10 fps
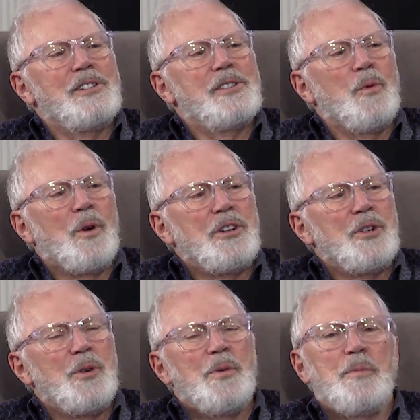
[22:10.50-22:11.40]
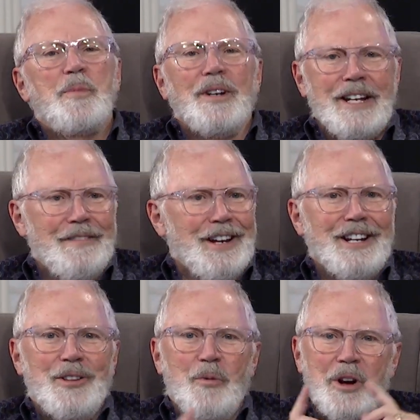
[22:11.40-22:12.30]
is the one you believe
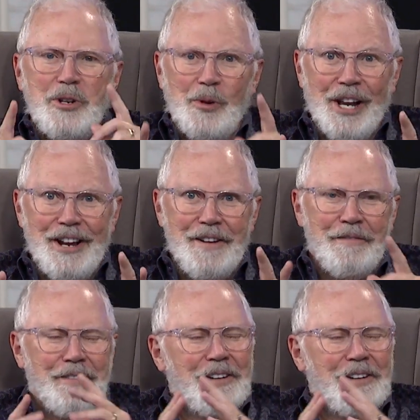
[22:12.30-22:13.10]
in, the one you live.